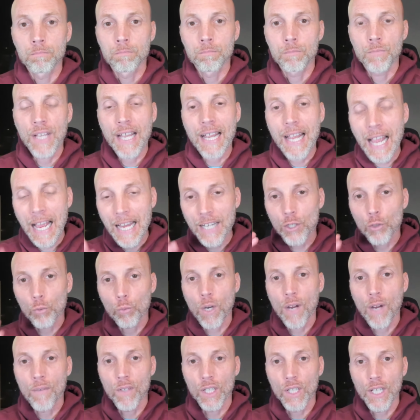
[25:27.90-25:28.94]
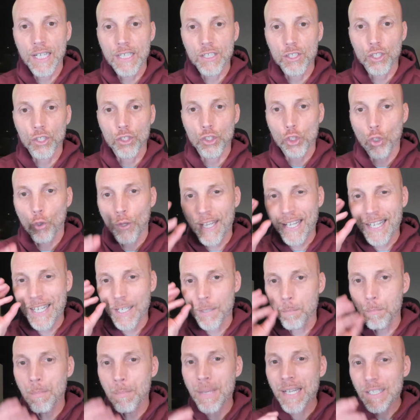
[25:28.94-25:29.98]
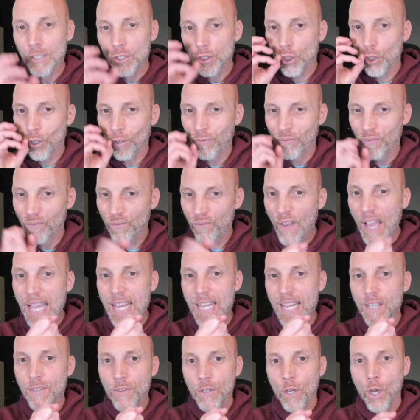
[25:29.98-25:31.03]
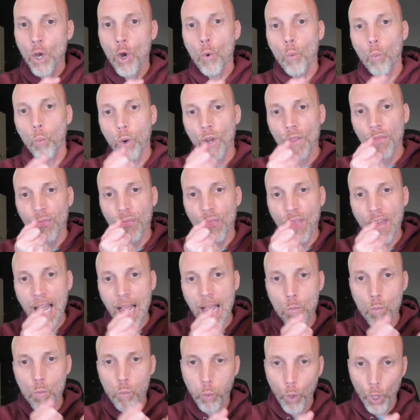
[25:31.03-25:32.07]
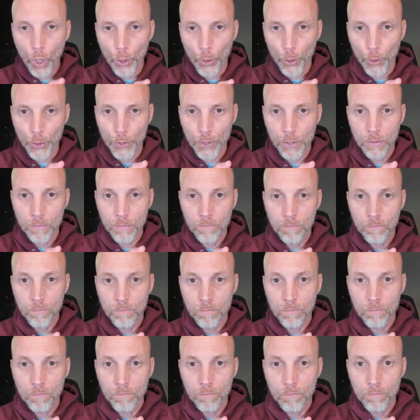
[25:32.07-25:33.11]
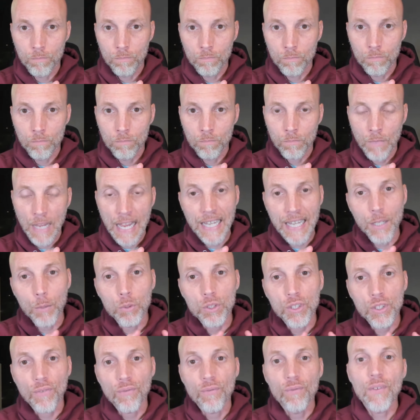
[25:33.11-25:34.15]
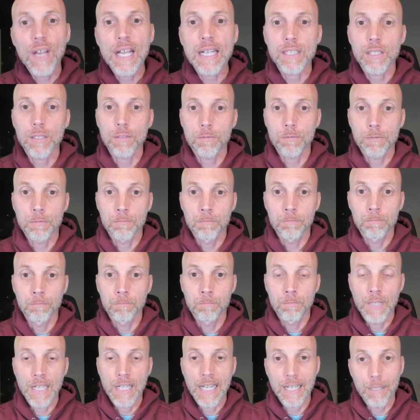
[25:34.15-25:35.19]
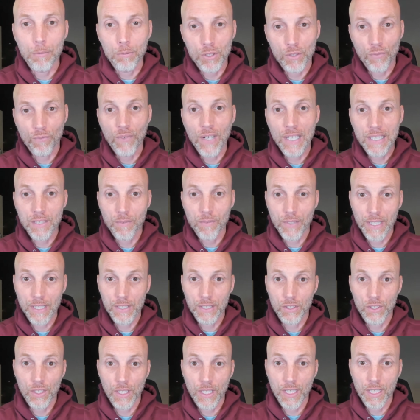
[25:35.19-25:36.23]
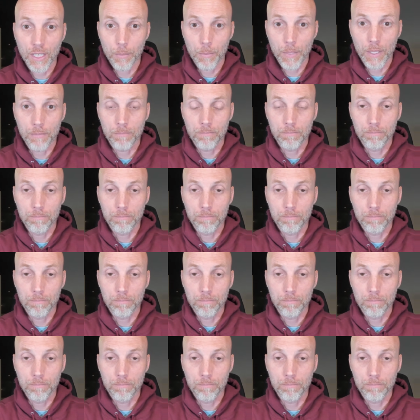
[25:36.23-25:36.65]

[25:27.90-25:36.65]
They had the revelation so they could mix their faith with that word. And it was effective. And it was effective against the enemy.